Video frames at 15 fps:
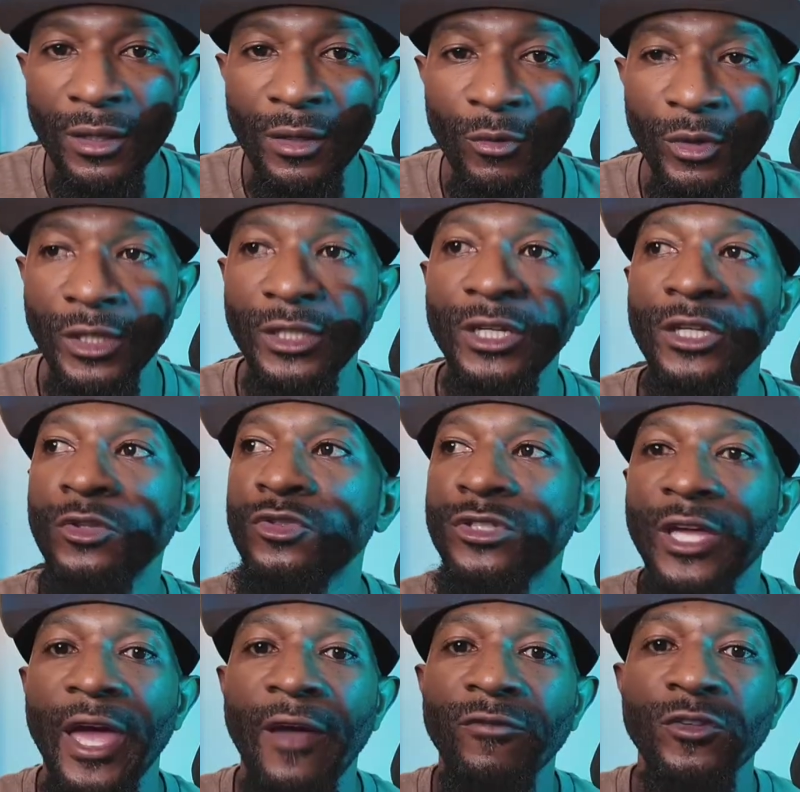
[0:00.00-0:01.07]
When you didn't used
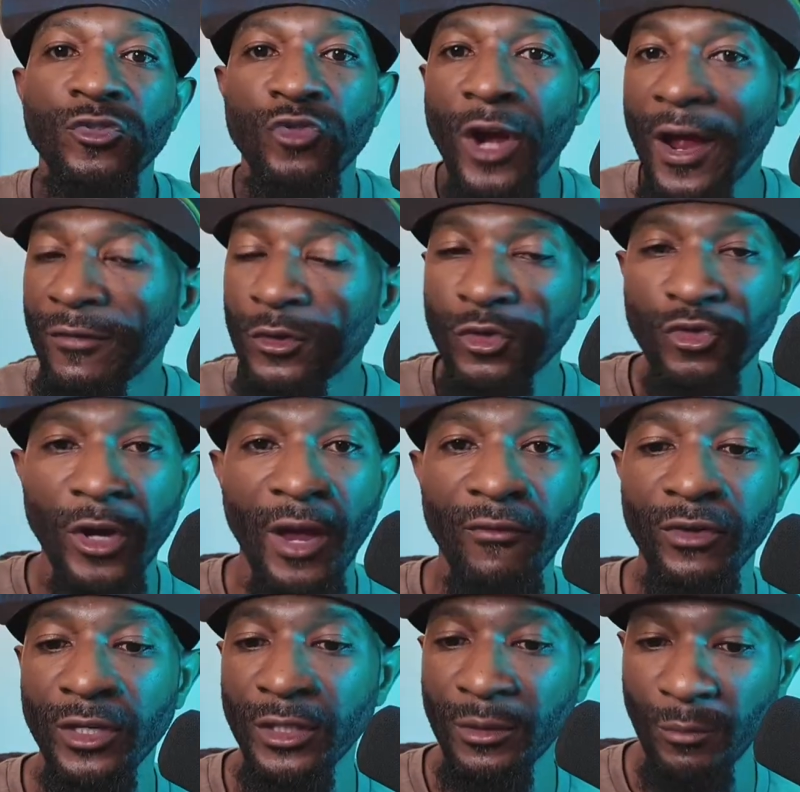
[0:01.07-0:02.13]
to have to drive through
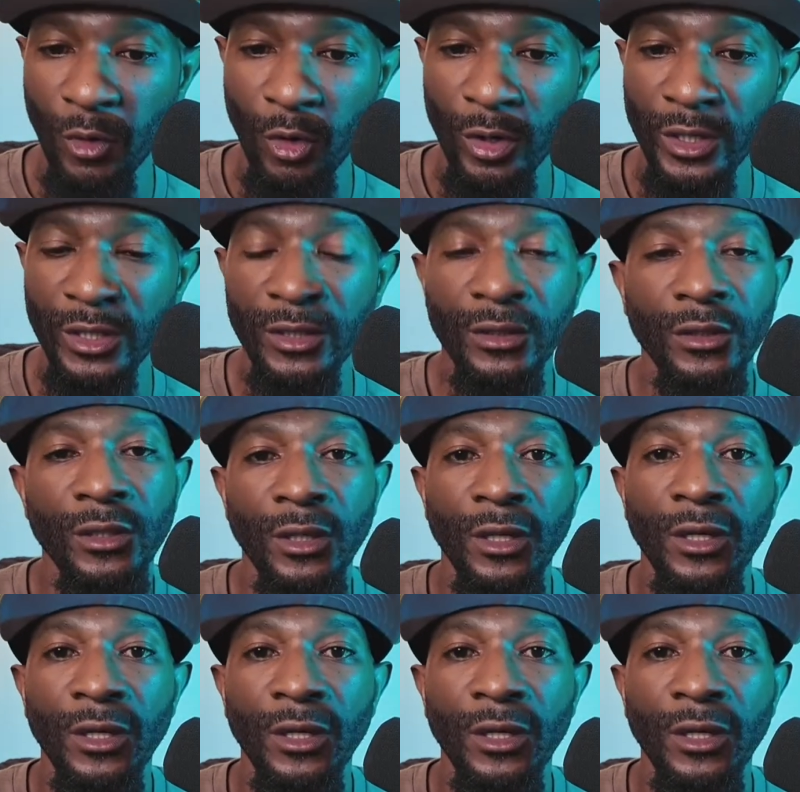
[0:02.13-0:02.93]
traffic in the morning,